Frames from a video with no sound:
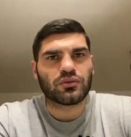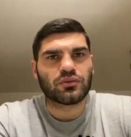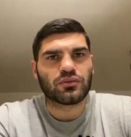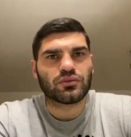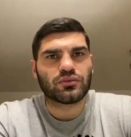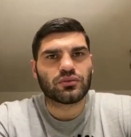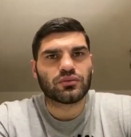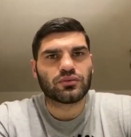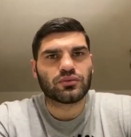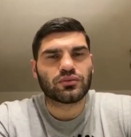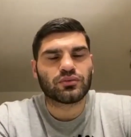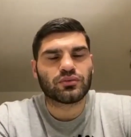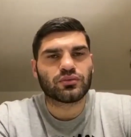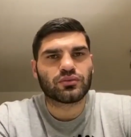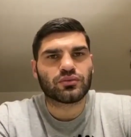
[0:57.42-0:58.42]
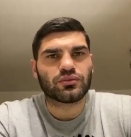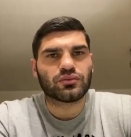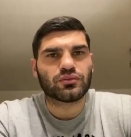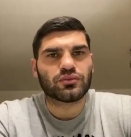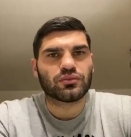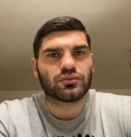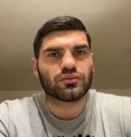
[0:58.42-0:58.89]

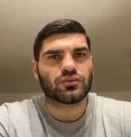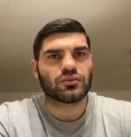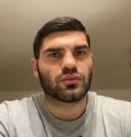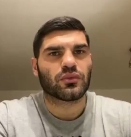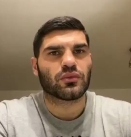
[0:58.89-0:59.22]
Nobody speaks.